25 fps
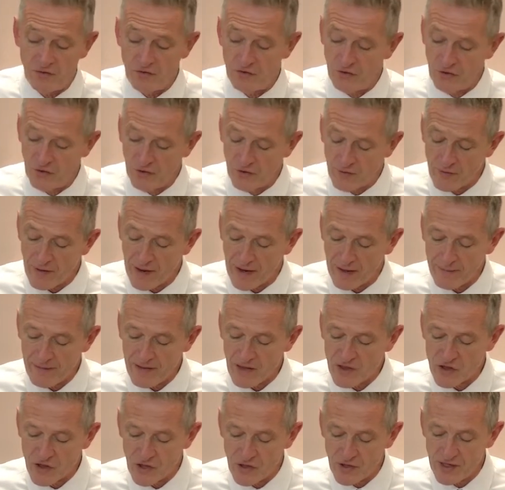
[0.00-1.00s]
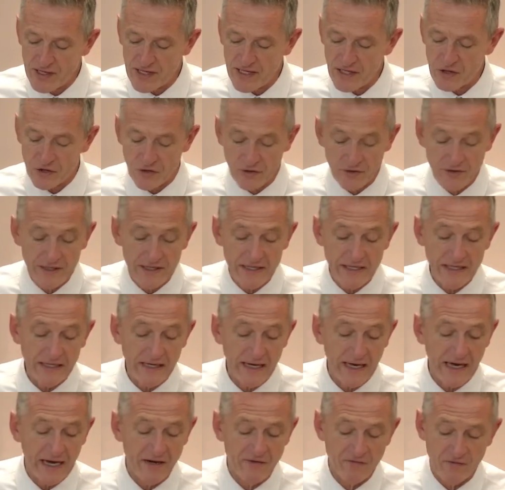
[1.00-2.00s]
Deuteronomy thirty-three
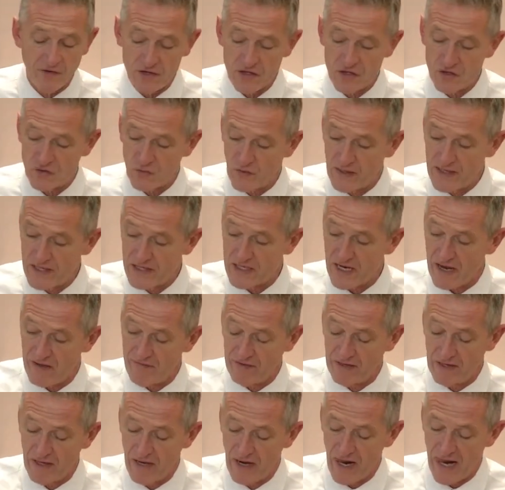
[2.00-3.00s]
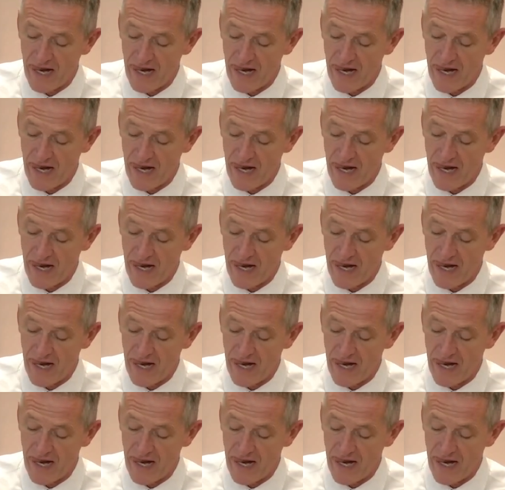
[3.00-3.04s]
and verse twenty-seven.